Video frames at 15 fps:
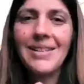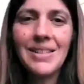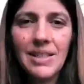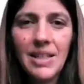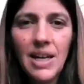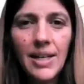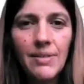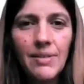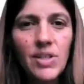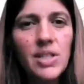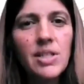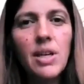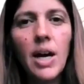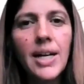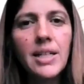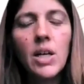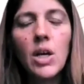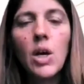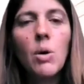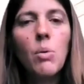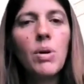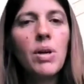kind of design,
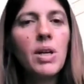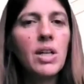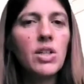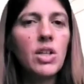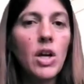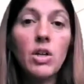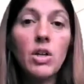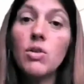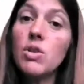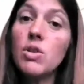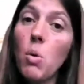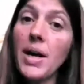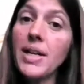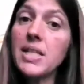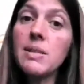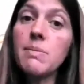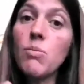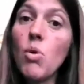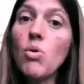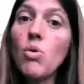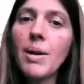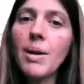we can use quite
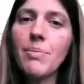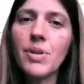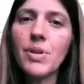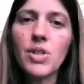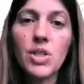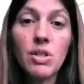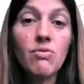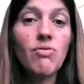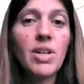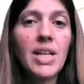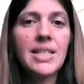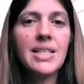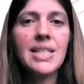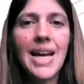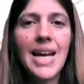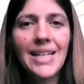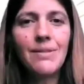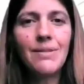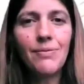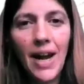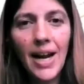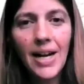small numbers to really detect
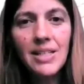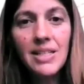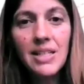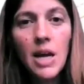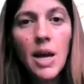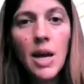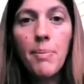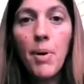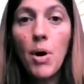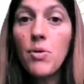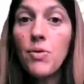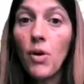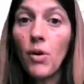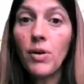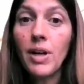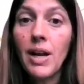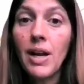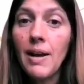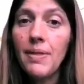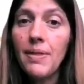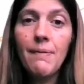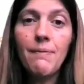effects, both on
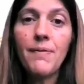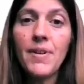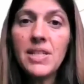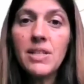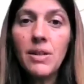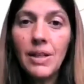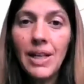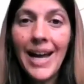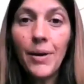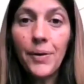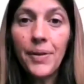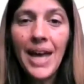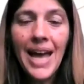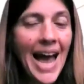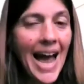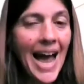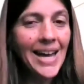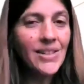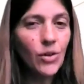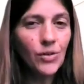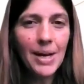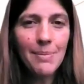their physical health
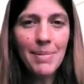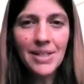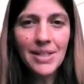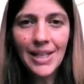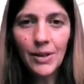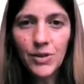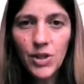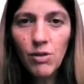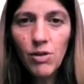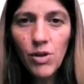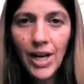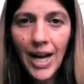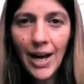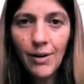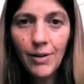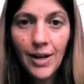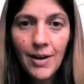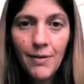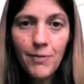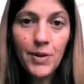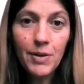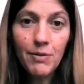and on their mental health. So look out for the